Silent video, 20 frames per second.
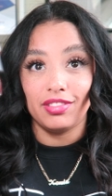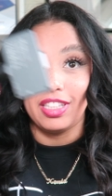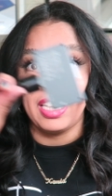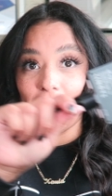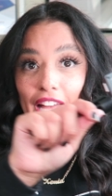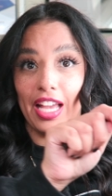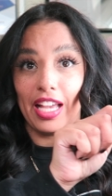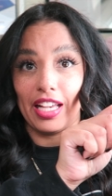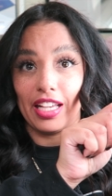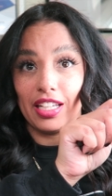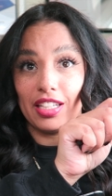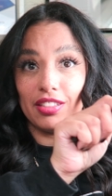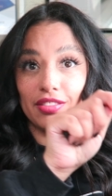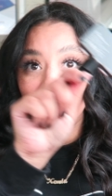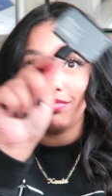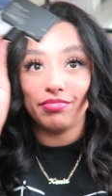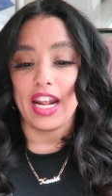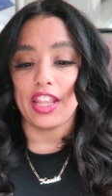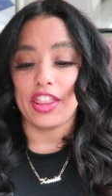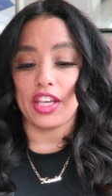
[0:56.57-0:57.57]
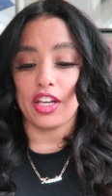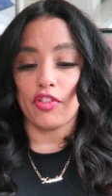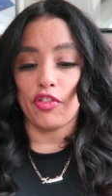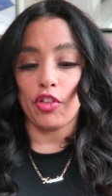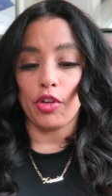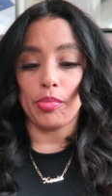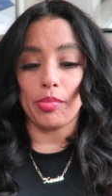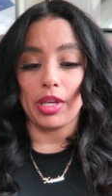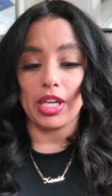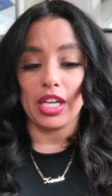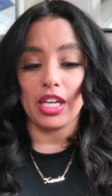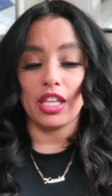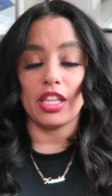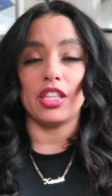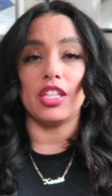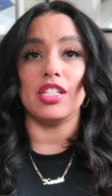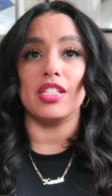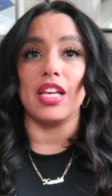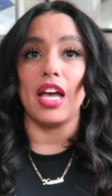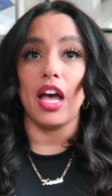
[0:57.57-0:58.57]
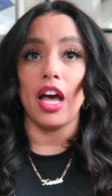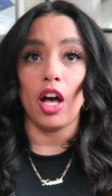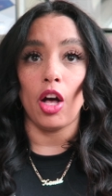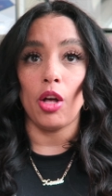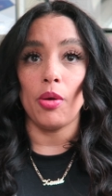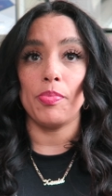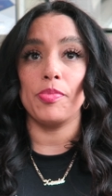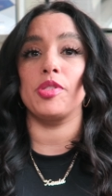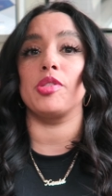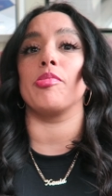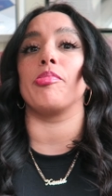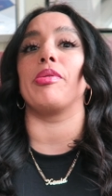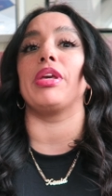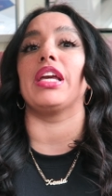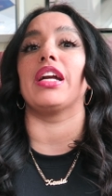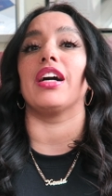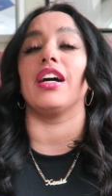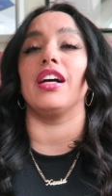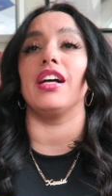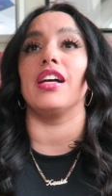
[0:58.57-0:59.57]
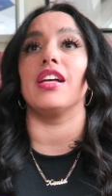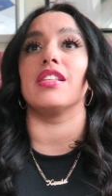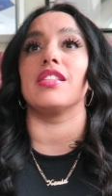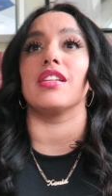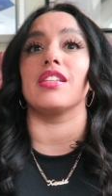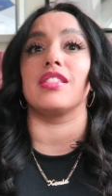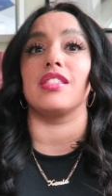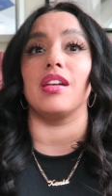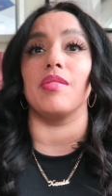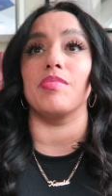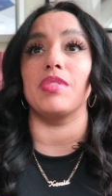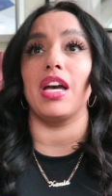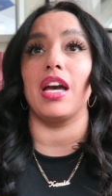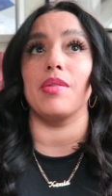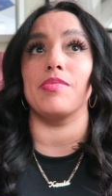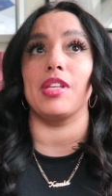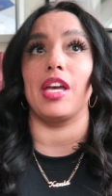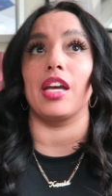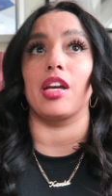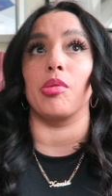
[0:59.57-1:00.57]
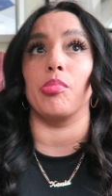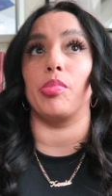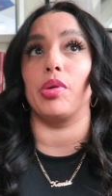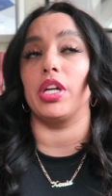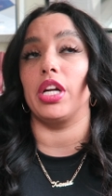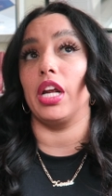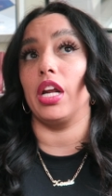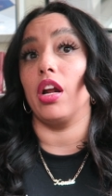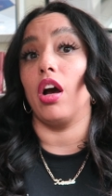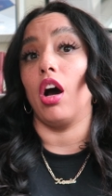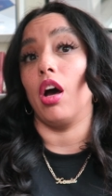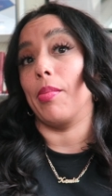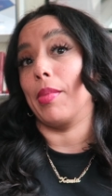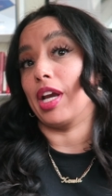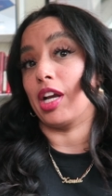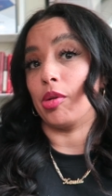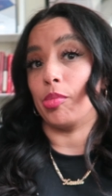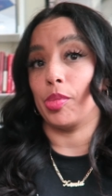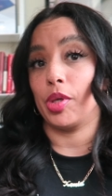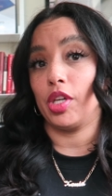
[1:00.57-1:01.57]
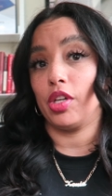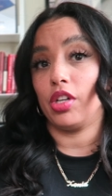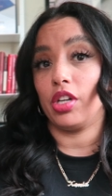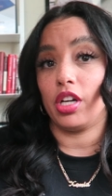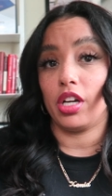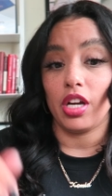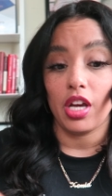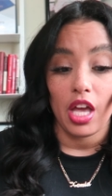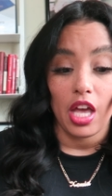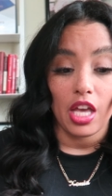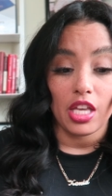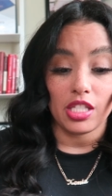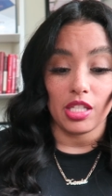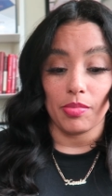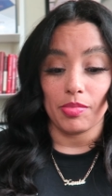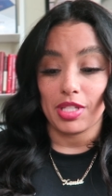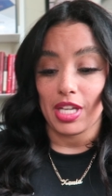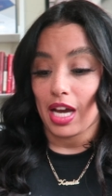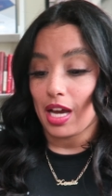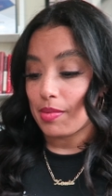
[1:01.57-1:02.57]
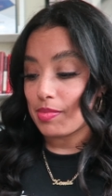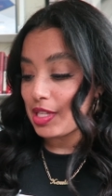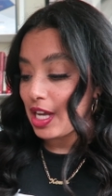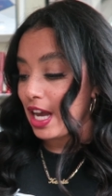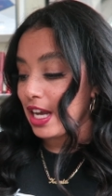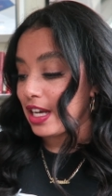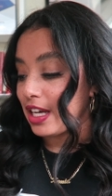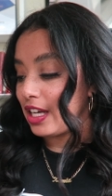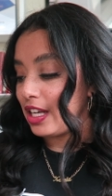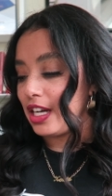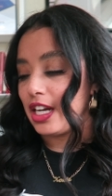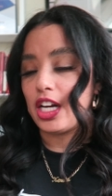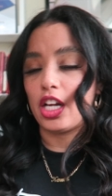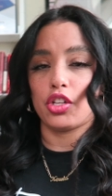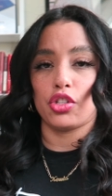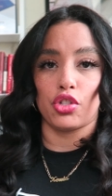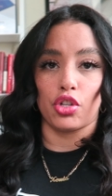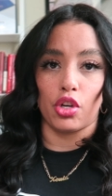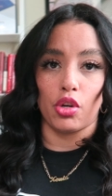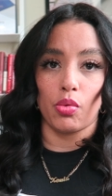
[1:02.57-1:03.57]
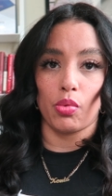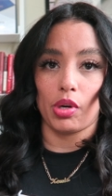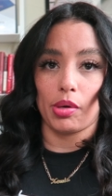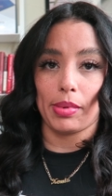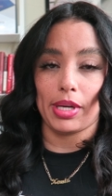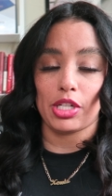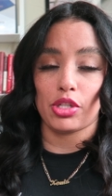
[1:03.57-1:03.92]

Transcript: And I think for me this helps because sometimes I can put it on my computer, sometimes I can, and I'll show you one of